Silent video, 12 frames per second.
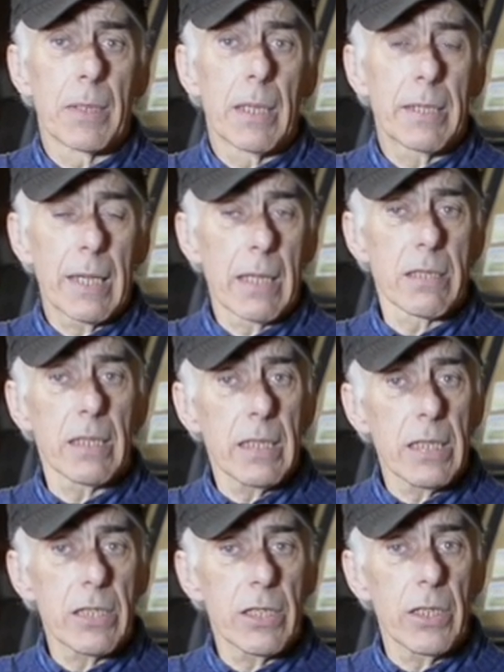tells the
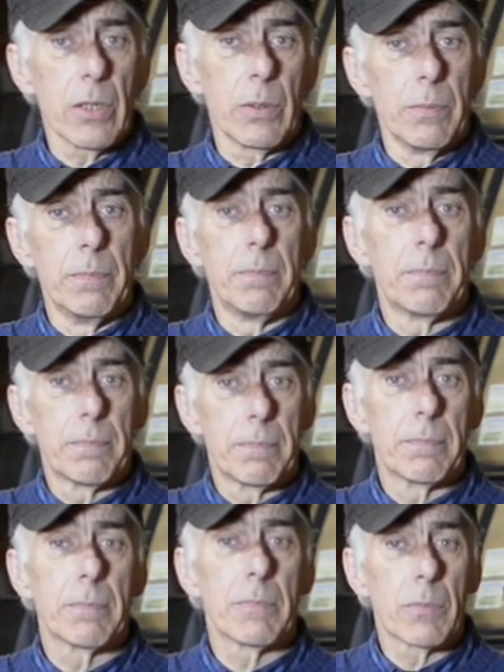ECU,
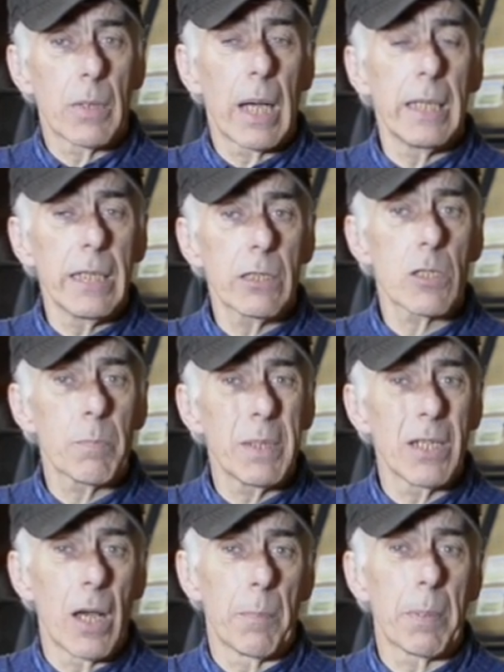I need to
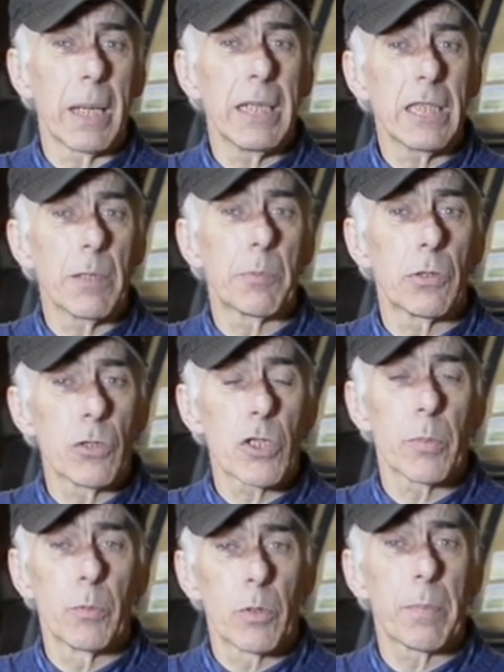speed up, I need to
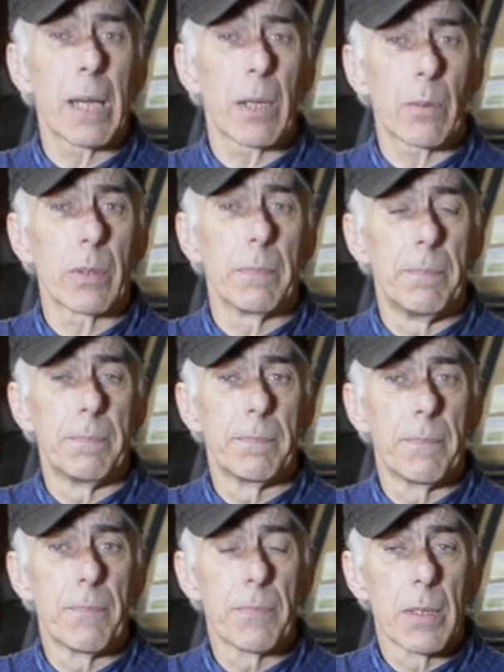produce more power.
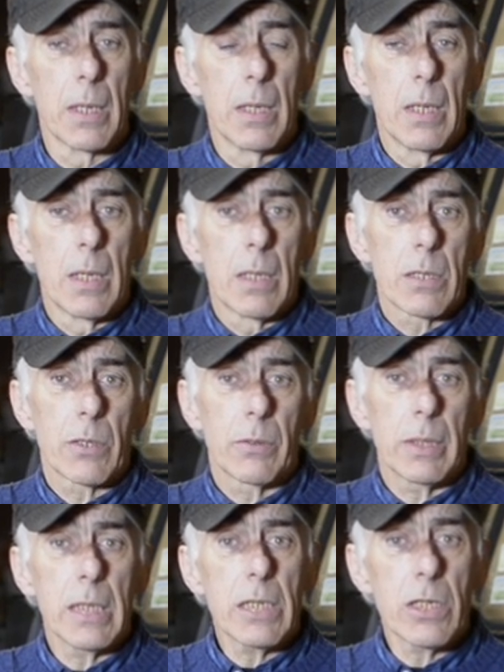So
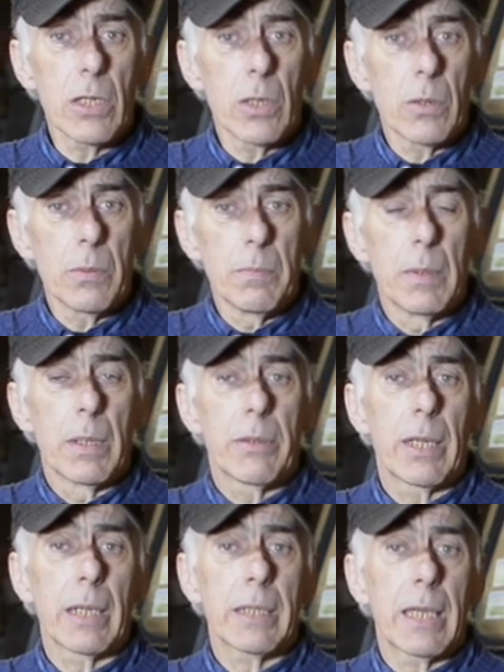the ECU
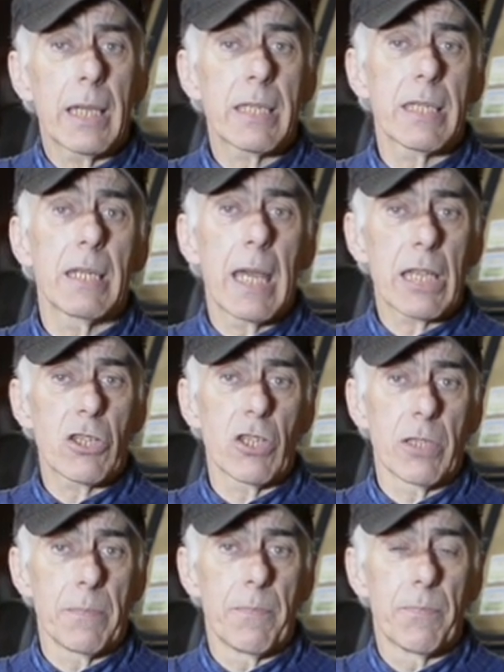then kicks in
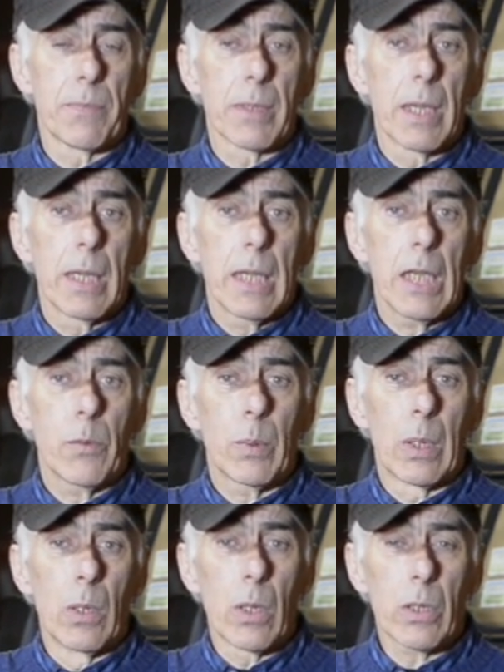action. It
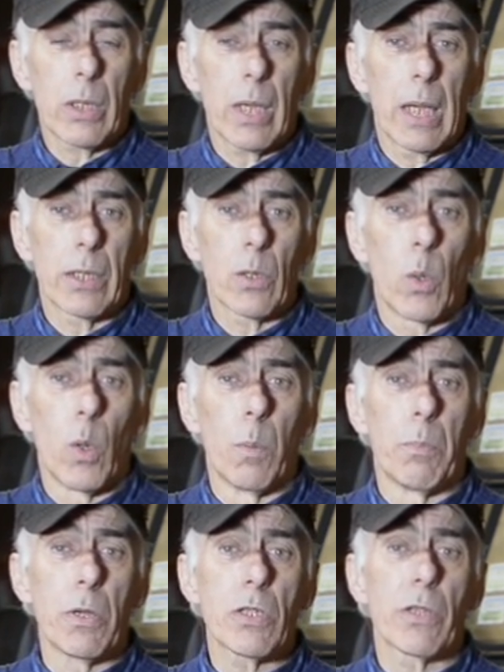will look at a whole
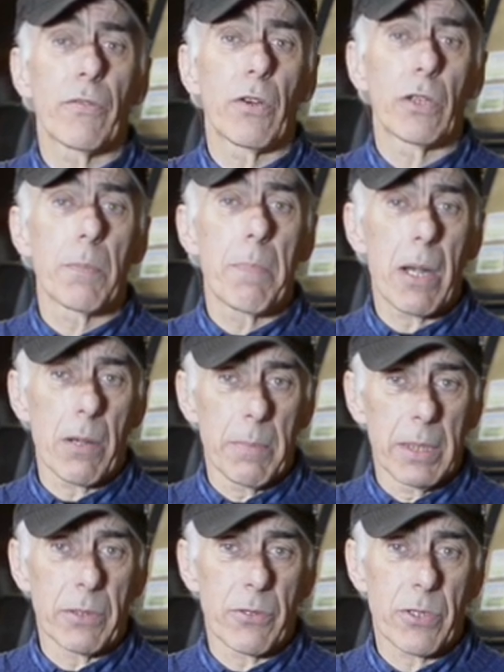bunch of other
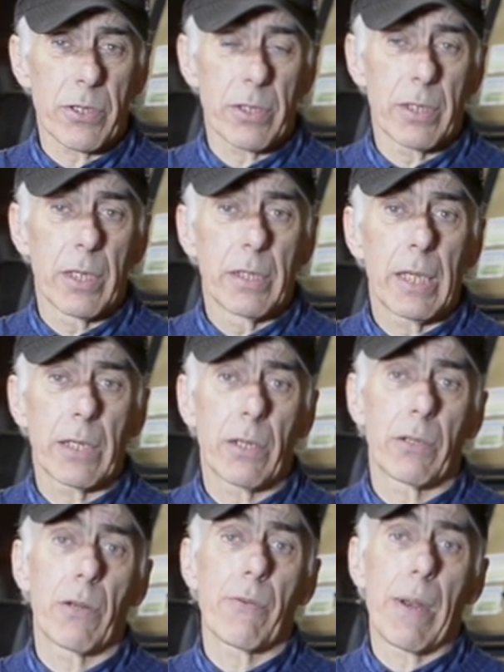parameters that
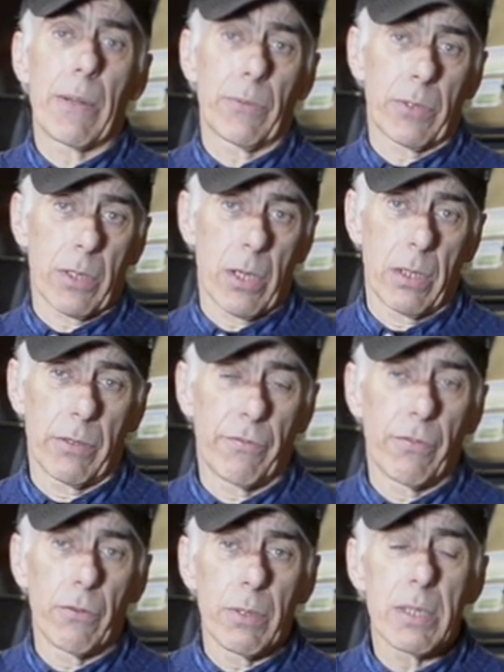are around the car.
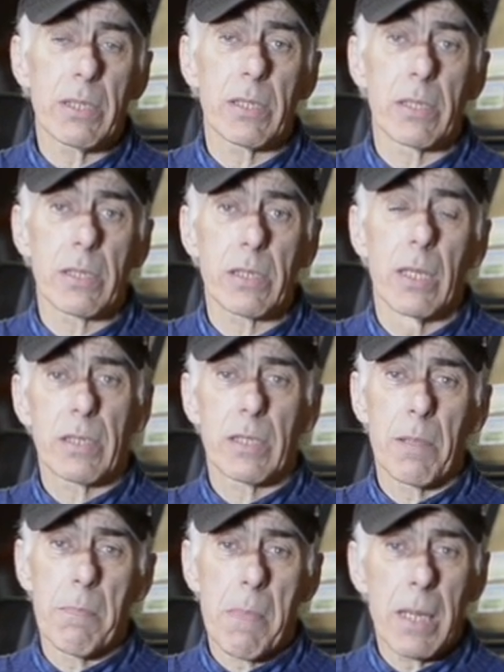For instance,
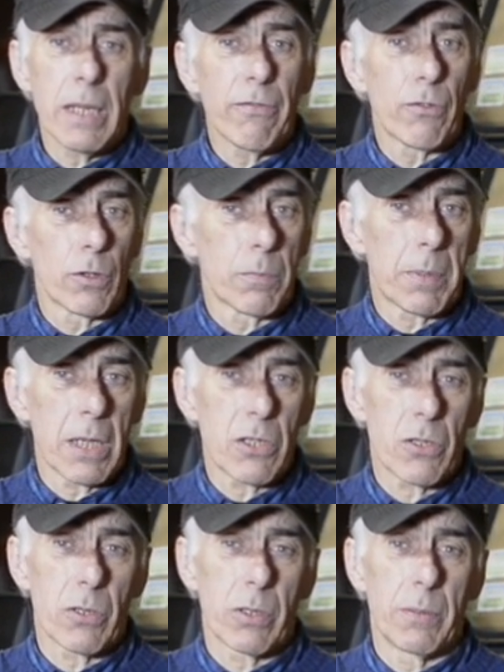the manifold
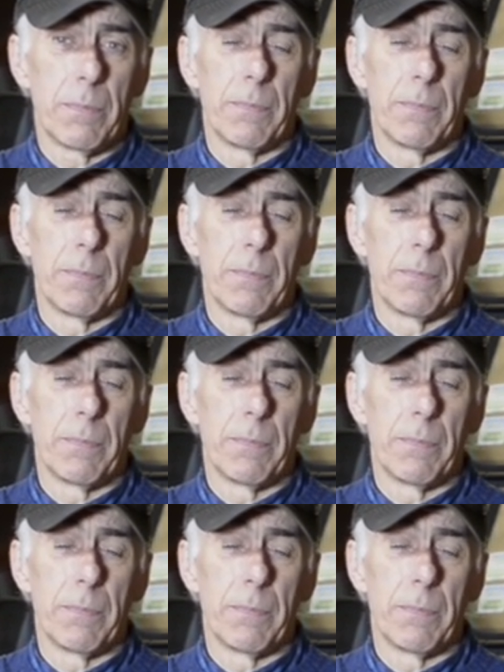pressure,